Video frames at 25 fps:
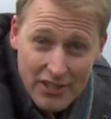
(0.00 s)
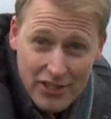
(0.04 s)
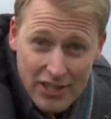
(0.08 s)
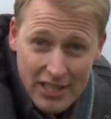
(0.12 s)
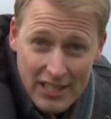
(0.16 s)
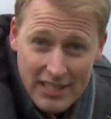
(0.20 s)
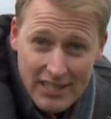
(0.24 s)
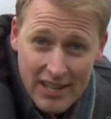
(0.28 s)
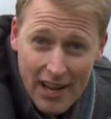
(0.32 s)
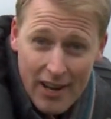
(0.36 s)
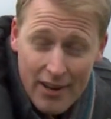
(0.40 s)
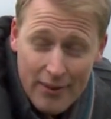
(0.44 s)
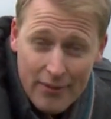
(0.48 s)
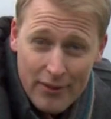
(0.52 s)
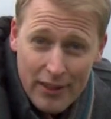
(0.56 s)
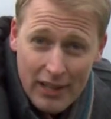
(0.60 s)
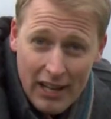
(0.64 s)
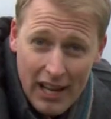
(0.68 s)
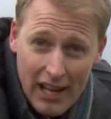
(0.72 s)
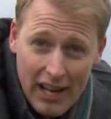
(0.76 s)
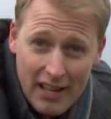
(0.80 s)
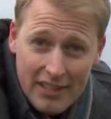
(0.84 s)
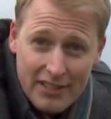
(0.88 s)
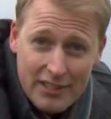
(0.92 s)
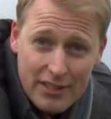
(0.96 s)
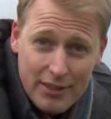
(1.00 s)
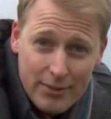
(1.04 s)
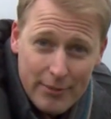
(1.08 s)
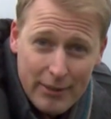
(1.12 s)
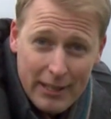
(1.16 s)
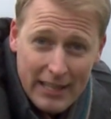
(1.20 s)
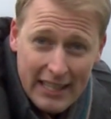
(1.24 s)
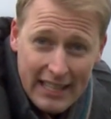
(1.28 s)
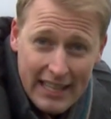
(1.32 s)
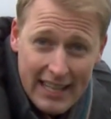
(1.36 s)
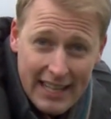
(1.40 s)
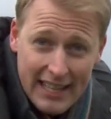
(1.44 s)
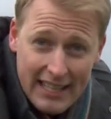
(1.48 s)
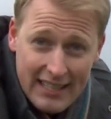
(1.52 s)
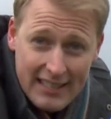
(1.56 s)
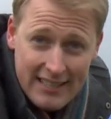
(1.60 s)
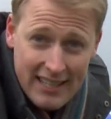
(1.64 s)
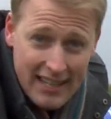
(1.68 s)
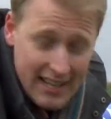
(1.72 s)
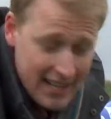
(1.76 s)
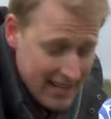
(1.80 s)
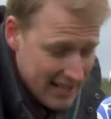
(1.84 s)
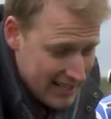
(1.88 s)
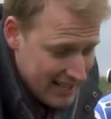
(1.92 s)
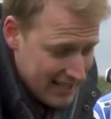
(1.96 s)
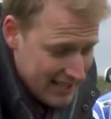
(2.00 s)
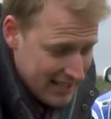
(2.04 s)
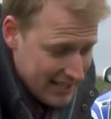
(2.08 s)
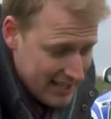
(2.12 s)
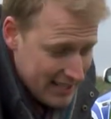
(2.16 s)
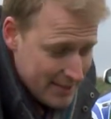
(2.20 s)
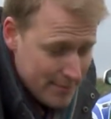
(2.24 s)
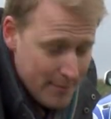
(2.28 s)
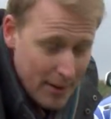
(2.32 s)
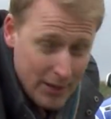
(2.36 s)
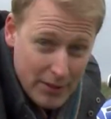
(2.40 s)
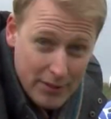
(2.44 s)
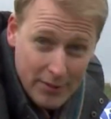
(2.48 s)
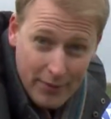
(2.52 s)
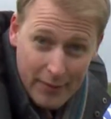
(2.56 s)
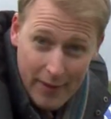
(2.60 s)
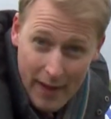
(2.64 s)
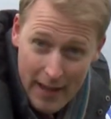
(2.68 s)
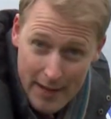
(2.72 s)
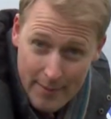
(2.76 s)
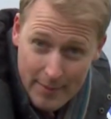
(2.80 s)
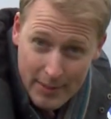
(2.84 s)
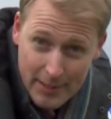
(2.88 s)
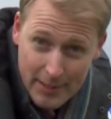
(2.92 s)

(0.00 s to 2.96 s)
bag that perfect police dog piece to camera.